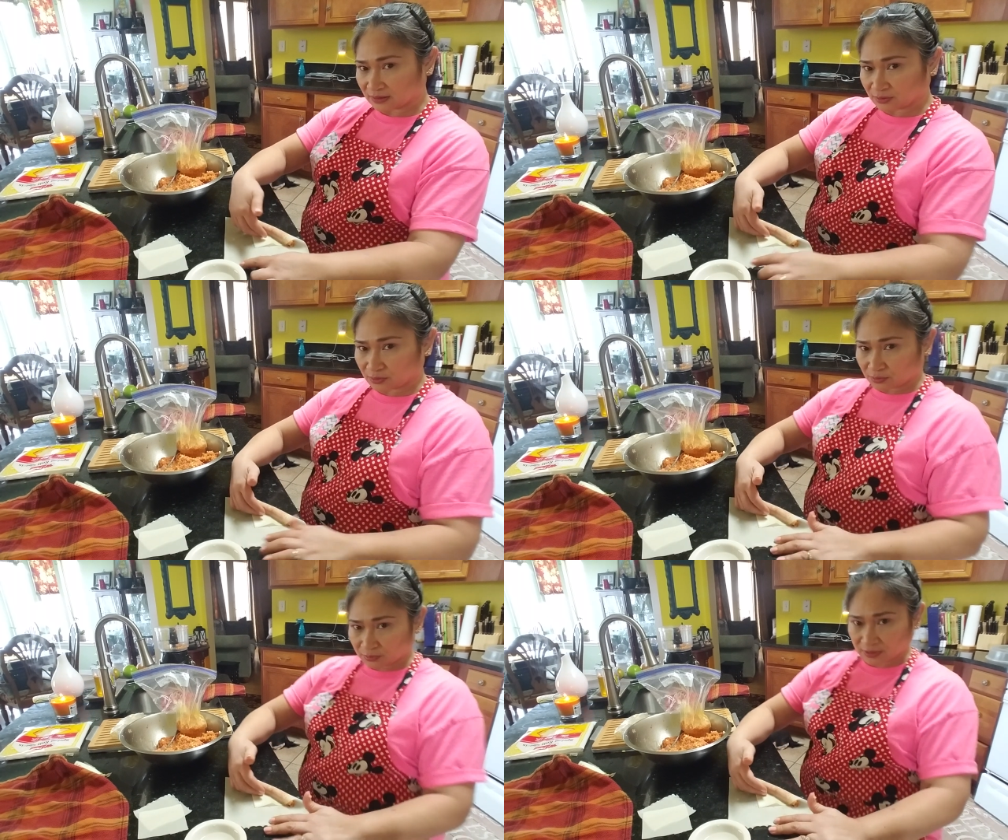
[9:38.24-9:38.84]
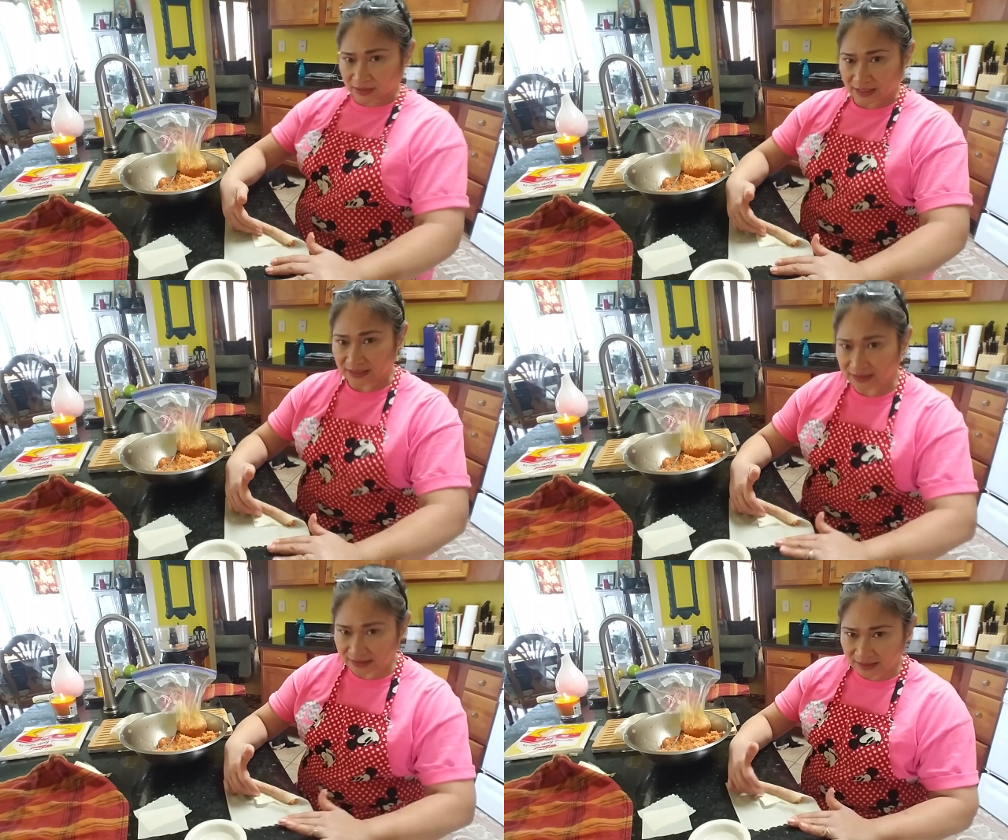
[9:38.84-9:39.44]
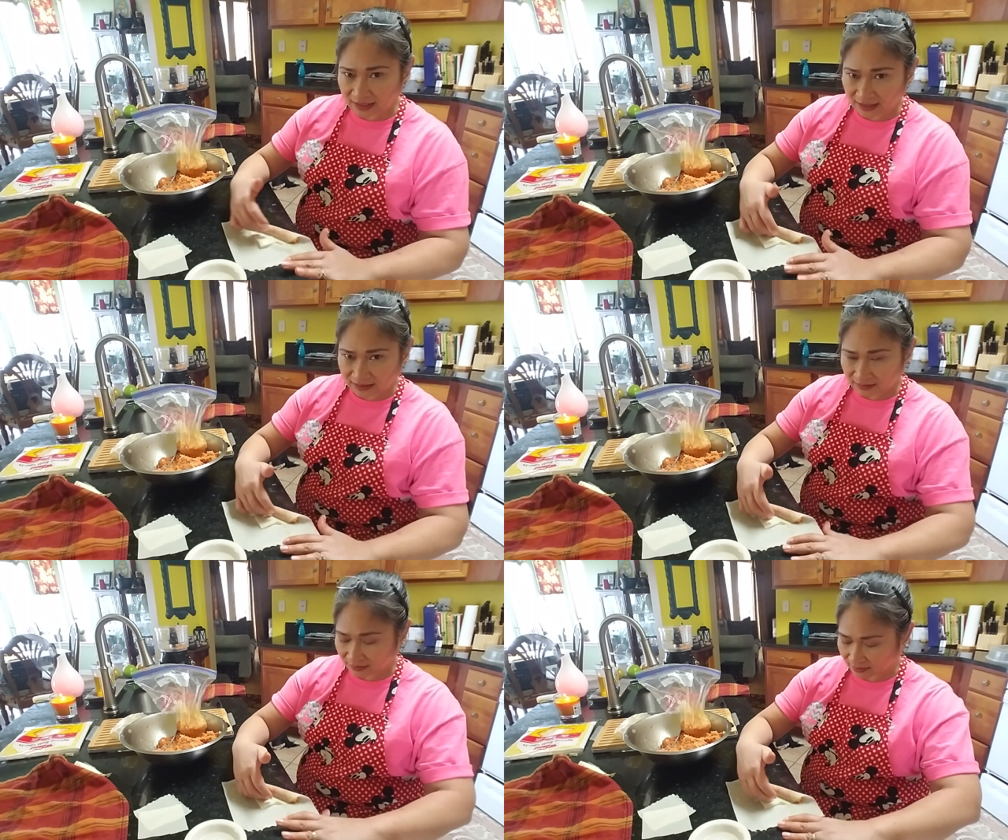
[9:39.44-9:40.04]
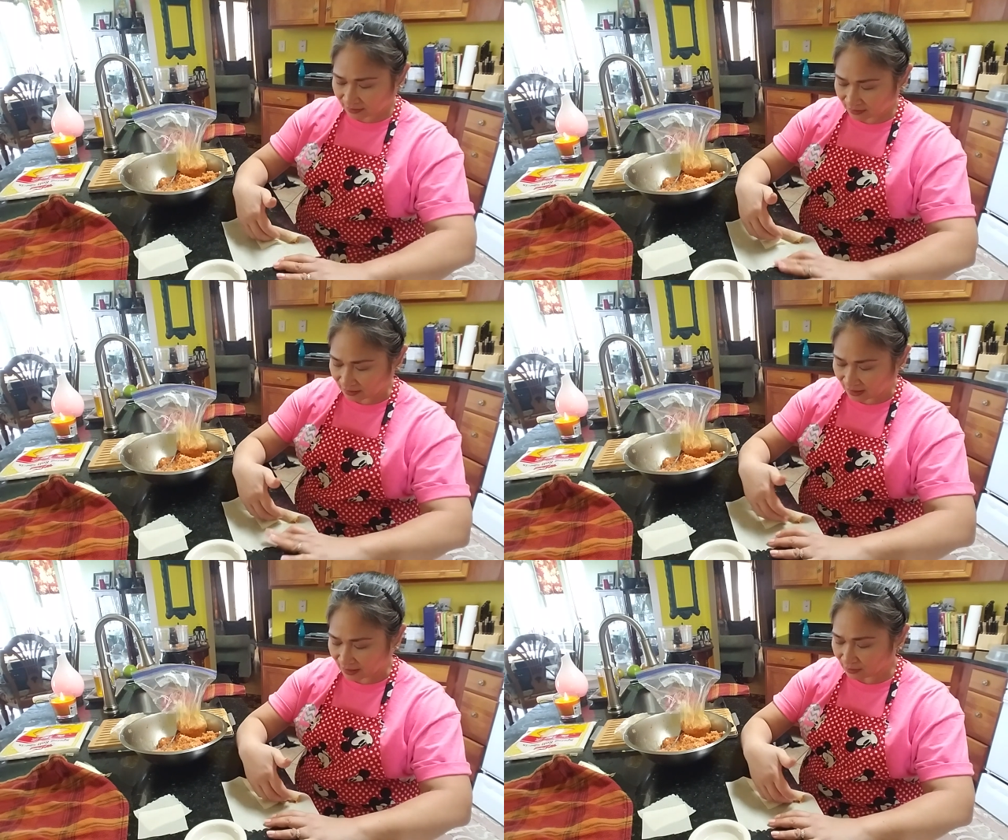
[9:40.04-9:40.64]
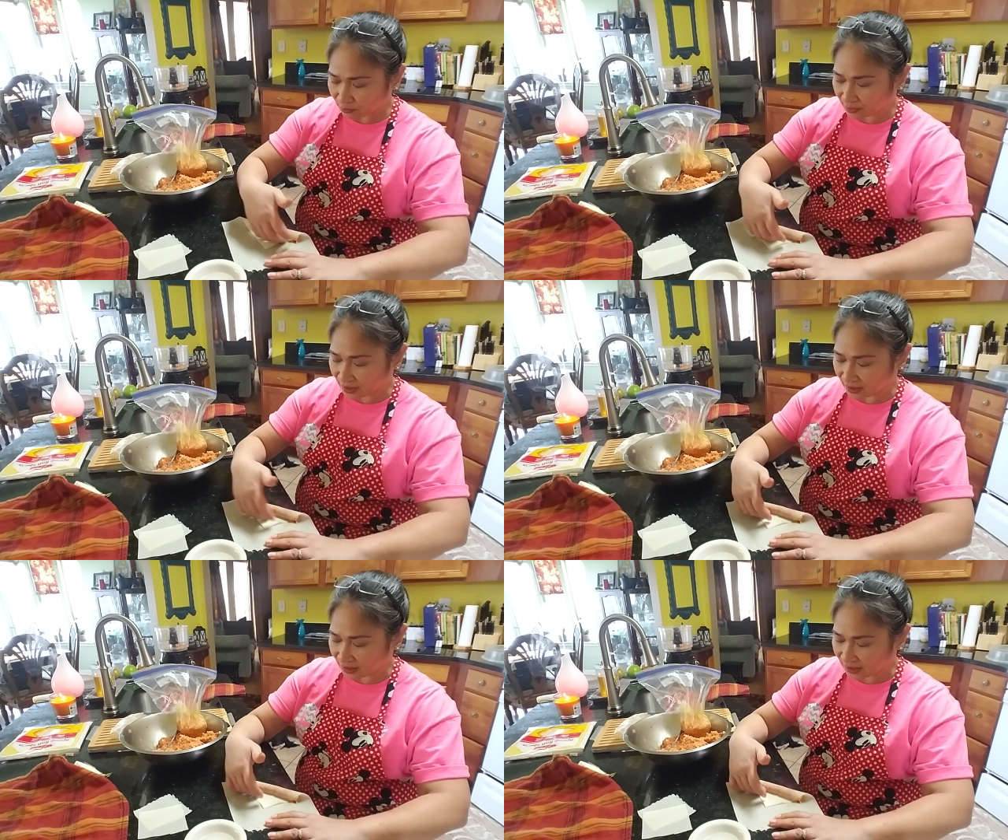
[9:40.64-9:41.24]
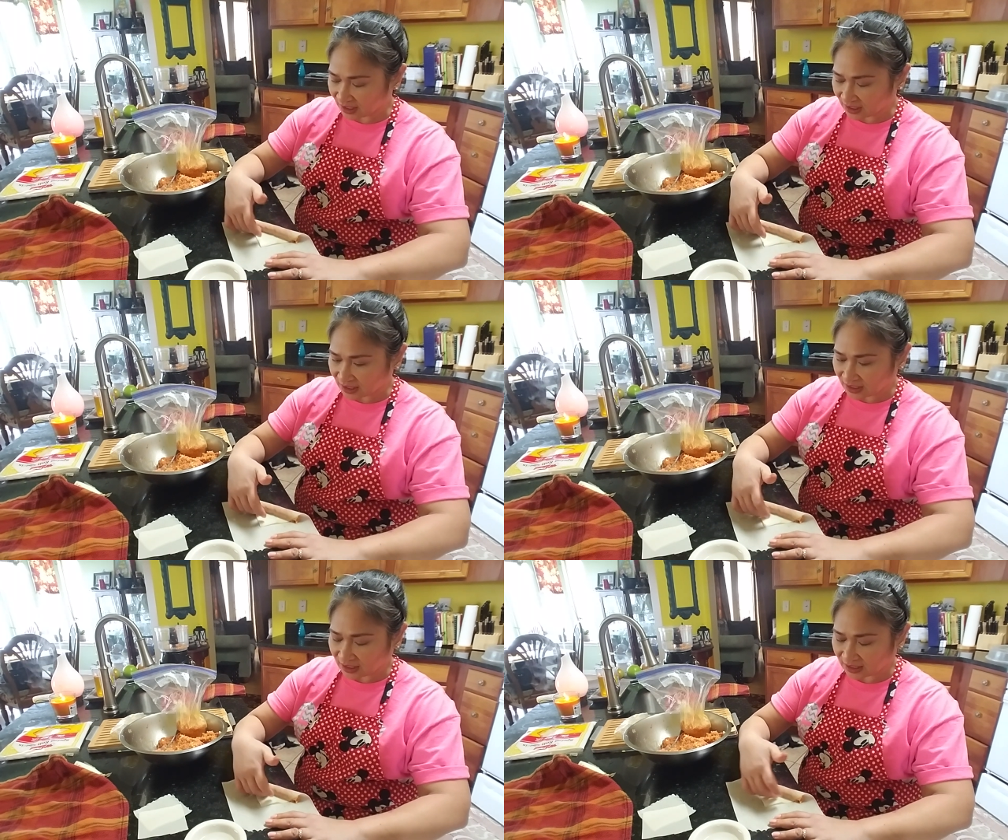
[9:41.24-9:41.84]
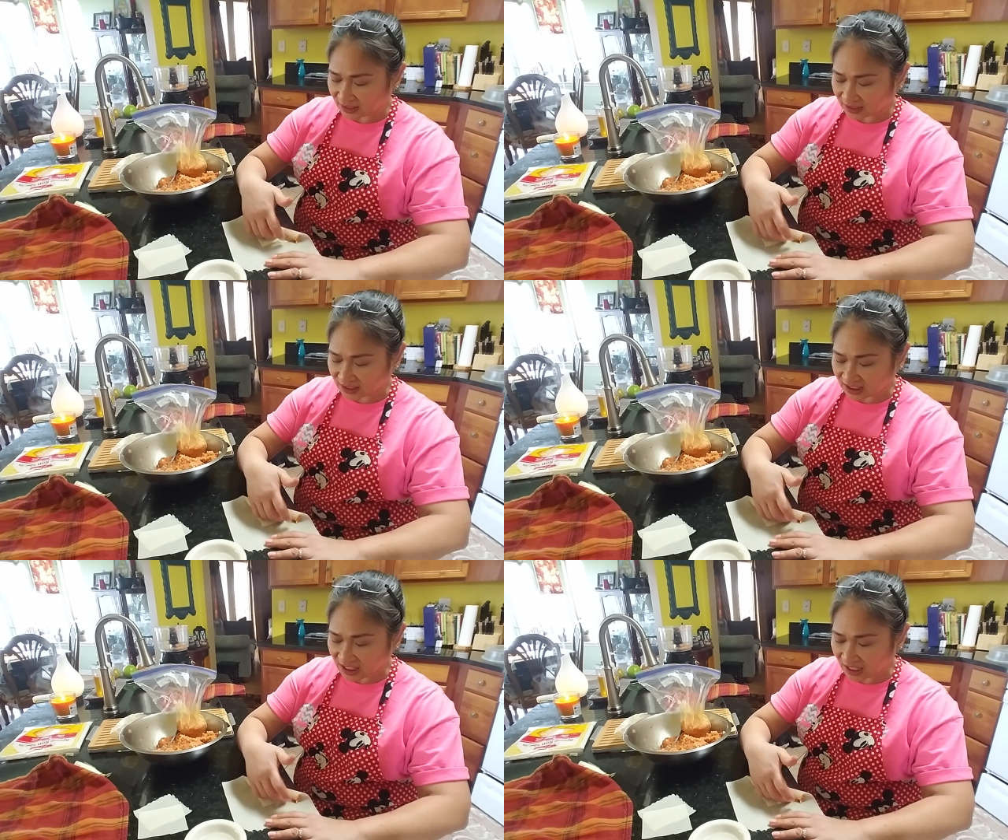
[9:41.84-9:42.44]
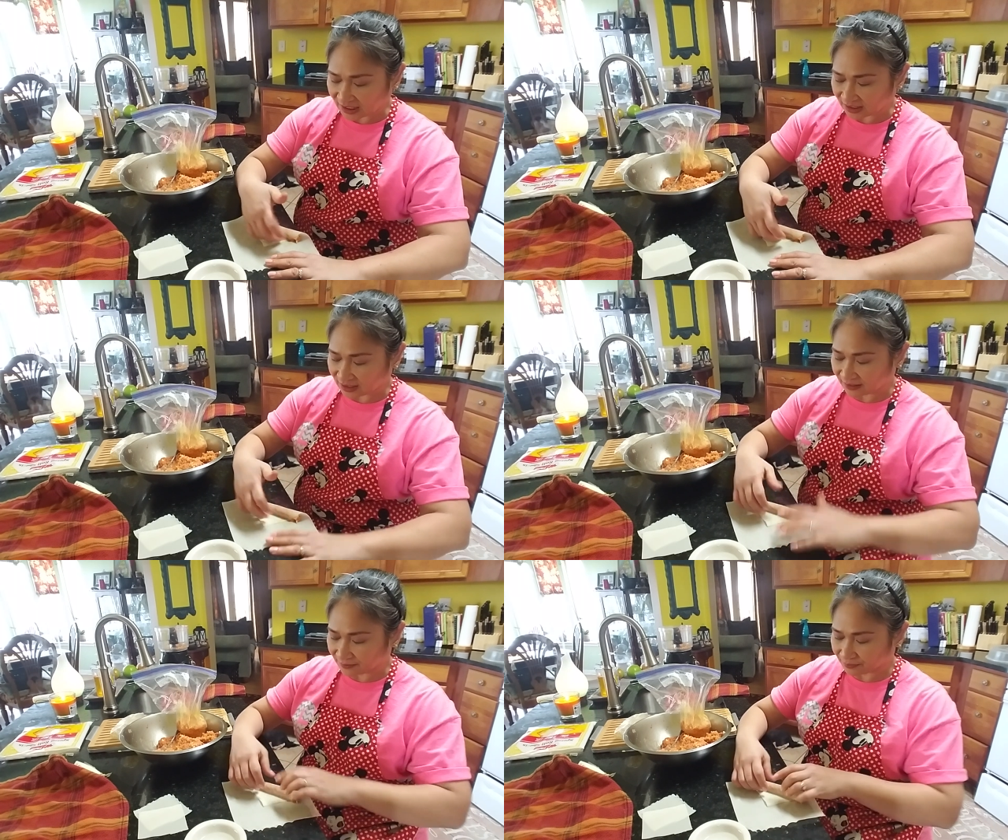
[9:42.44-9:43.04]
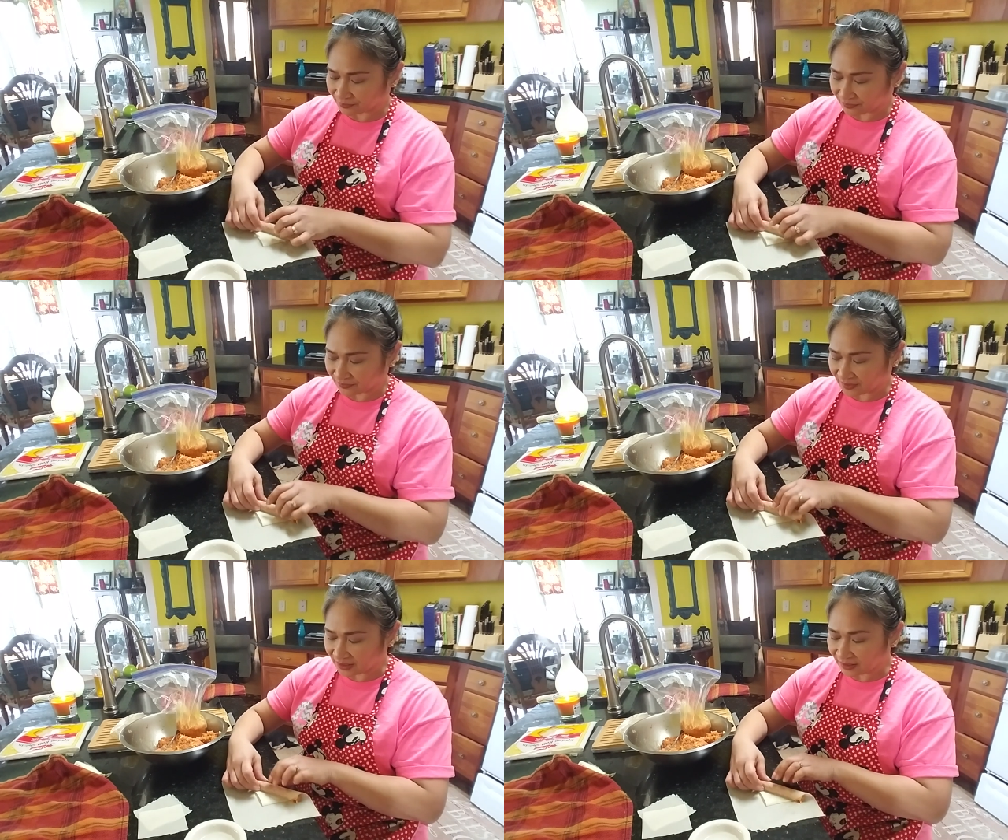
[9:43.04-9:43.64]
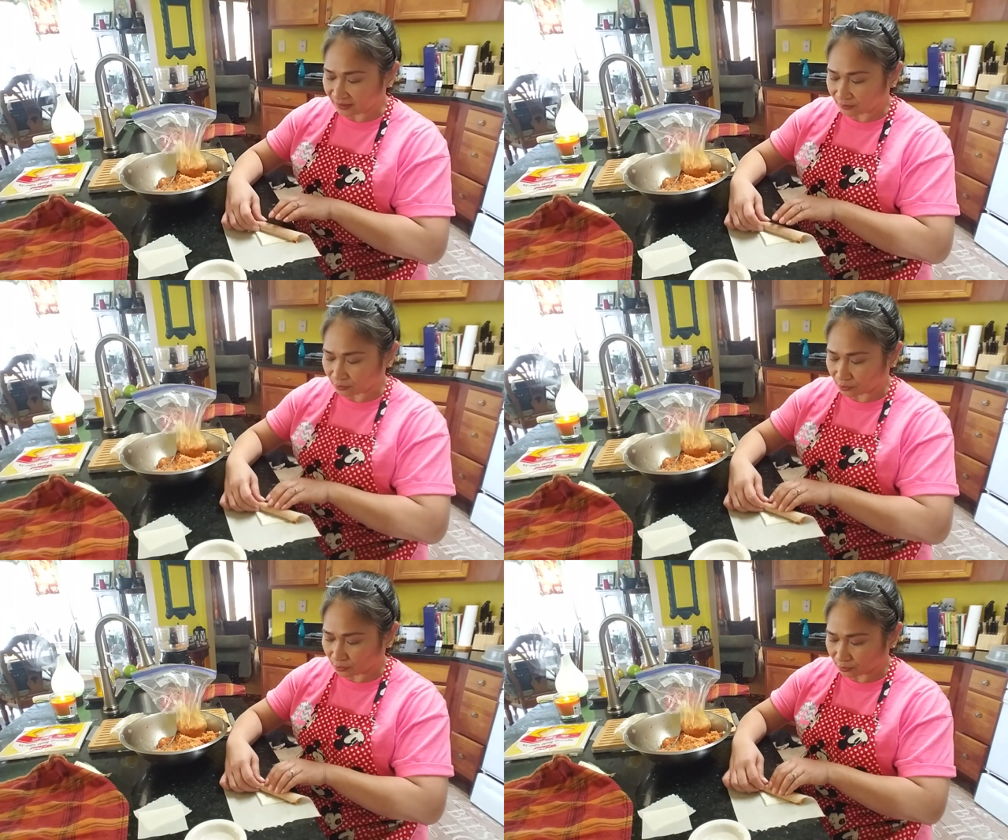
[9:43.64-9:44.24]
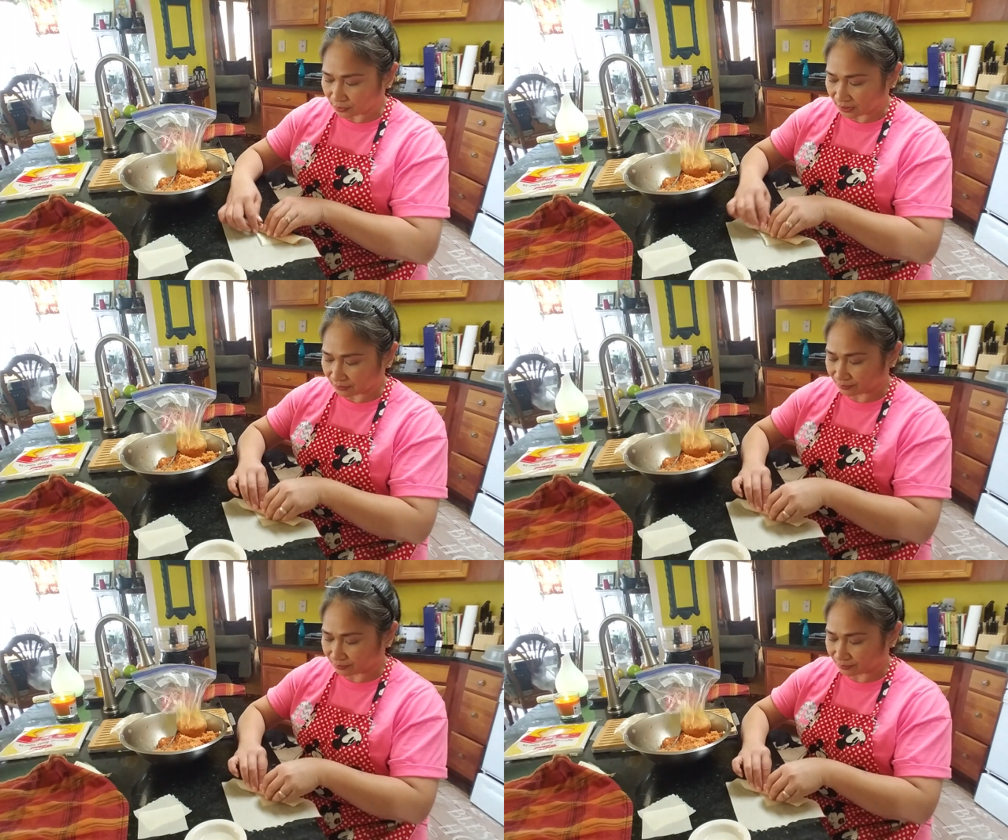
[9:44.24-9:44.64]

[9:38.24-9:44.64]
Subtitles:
Do it like that. That way it's tight. And then roll it.